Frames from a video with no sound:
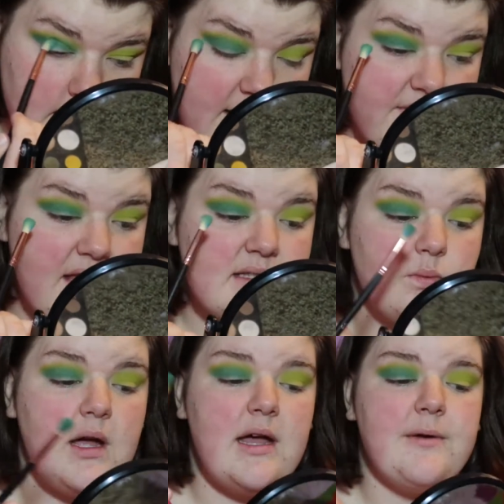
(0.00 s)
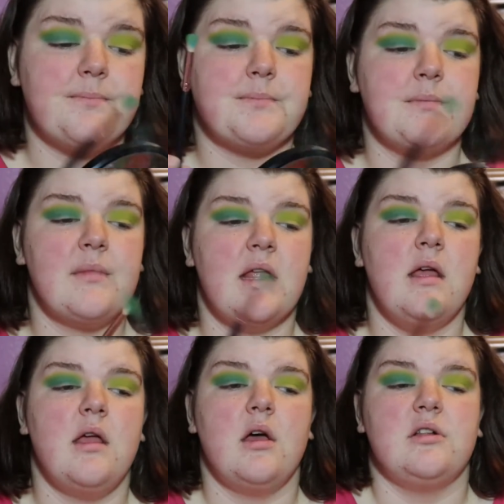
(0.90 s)
If that's
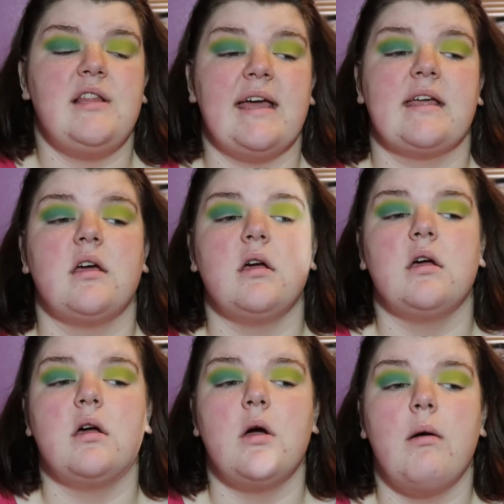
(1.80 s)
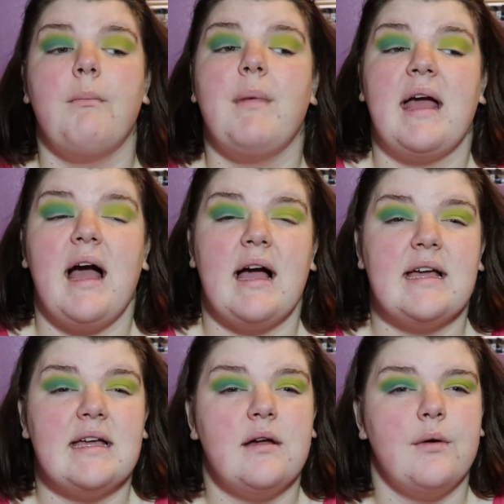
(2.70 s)
what, like, my
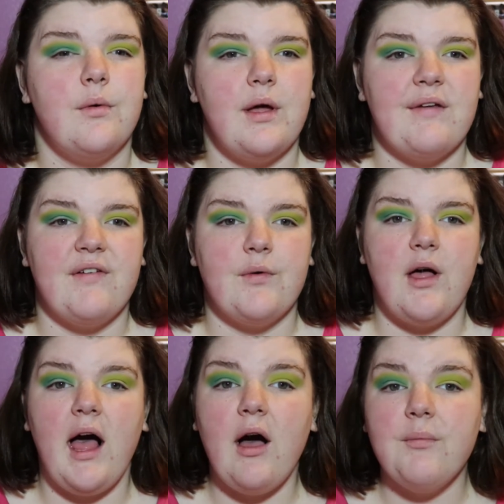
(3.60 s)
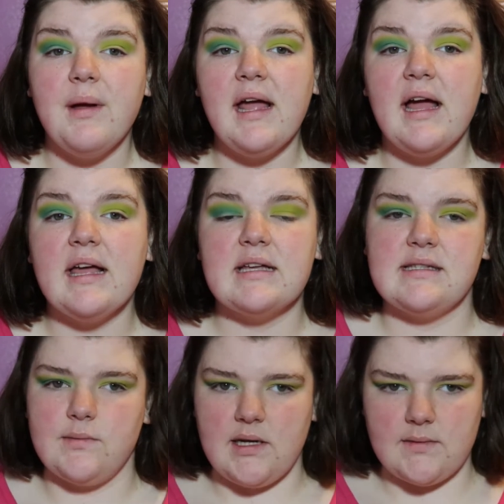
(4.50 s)
eye, if it will help my eye, because
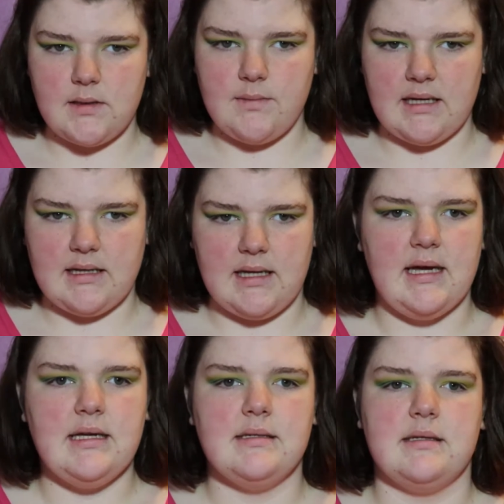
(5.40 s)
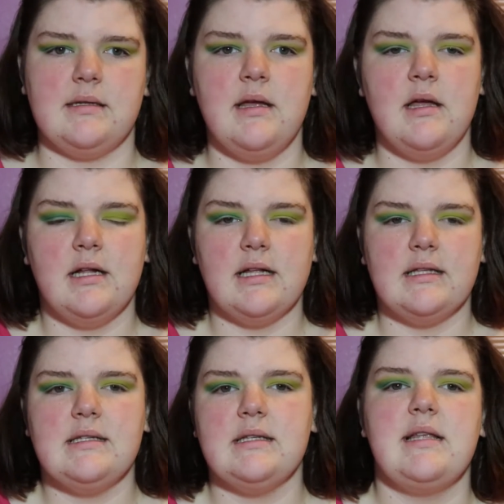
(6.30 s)
sometimes I'm like this
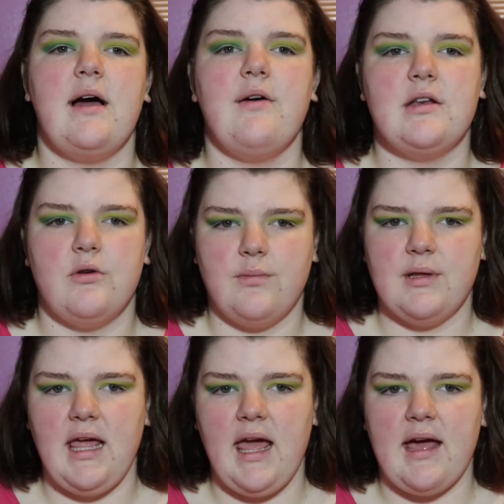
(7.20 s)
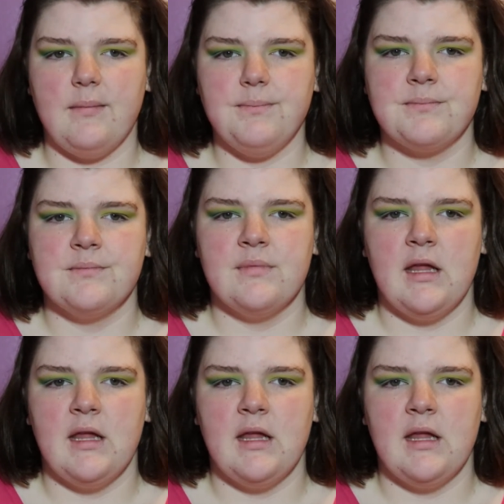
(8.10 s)
is how I normally am,